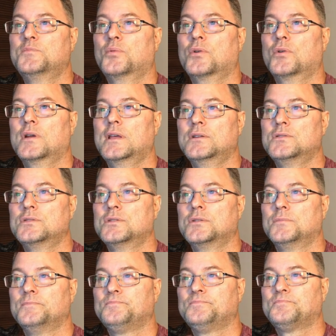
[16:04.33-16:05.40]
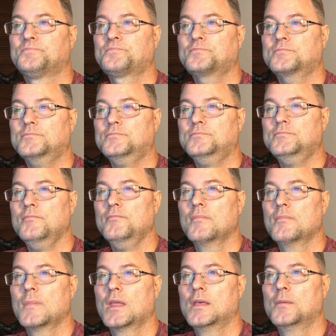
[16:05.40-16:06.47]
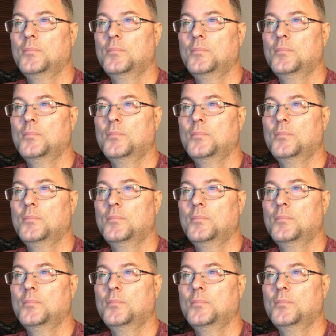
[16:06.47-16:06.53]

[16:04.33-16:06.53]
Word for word: Paul goes on and he says this